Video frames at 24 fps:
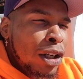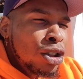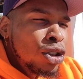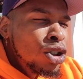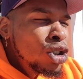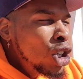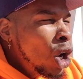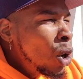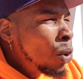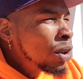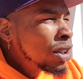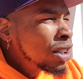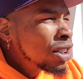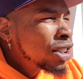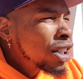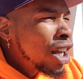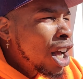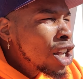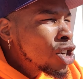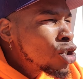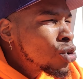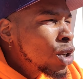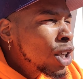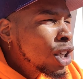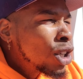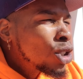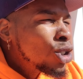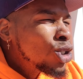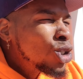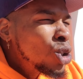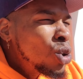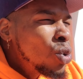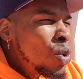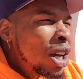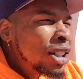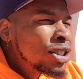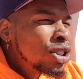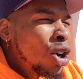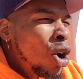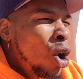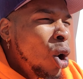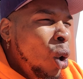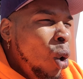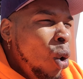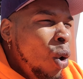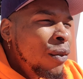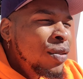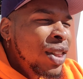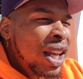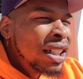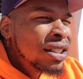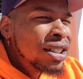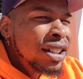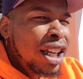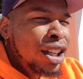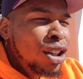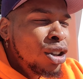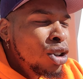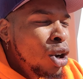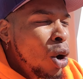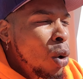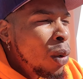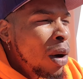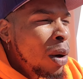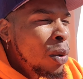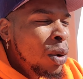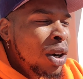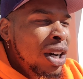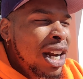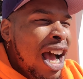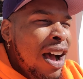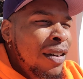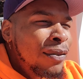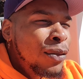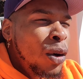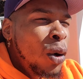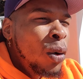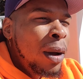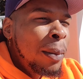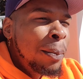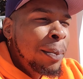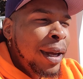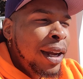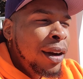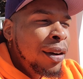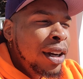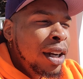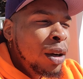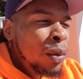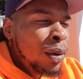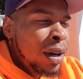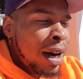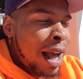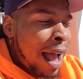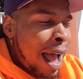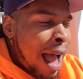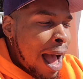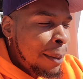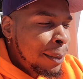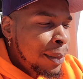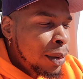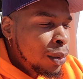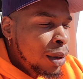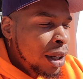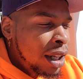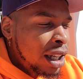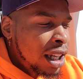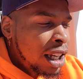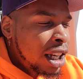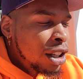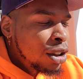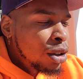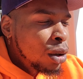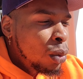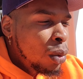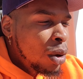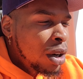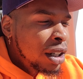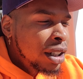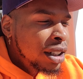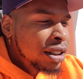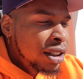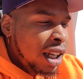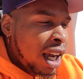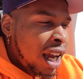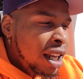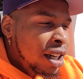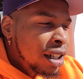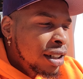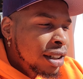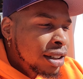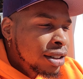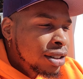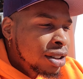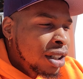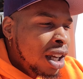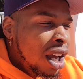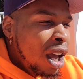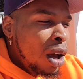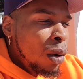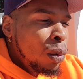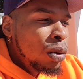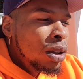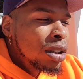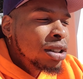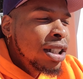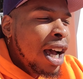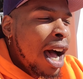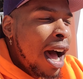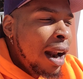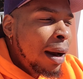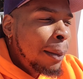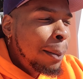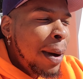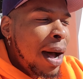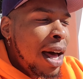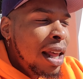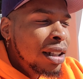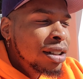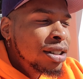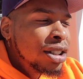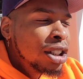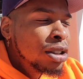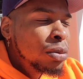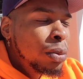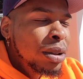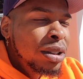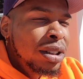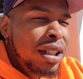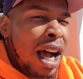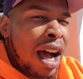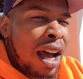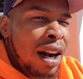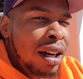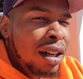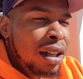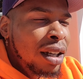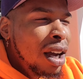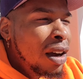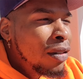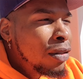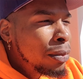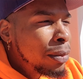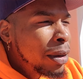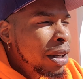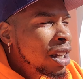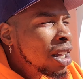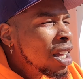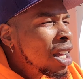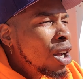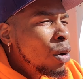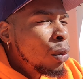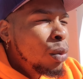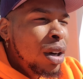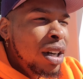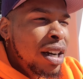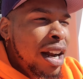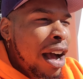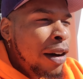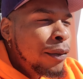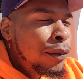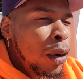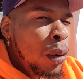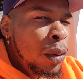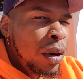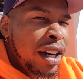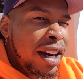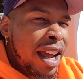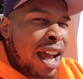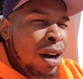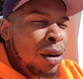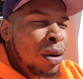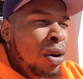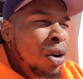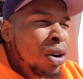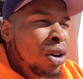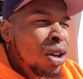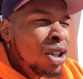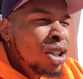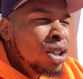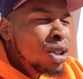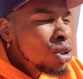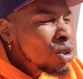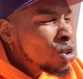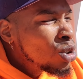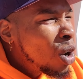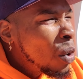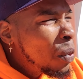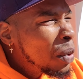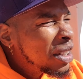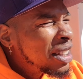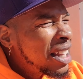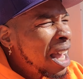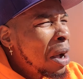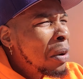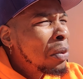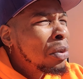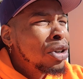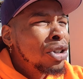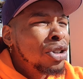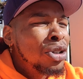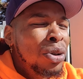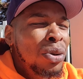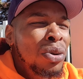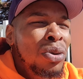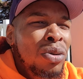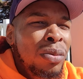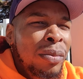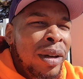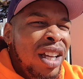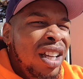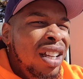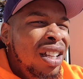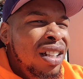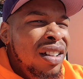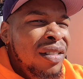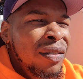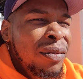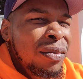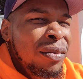You know what this country could do as a whole if they say, you know what, we're not voting, period. We're not happy with either one of these candidates. We're tired of politics. We're tired of the government. We're not voting at all. You know what that would do, man?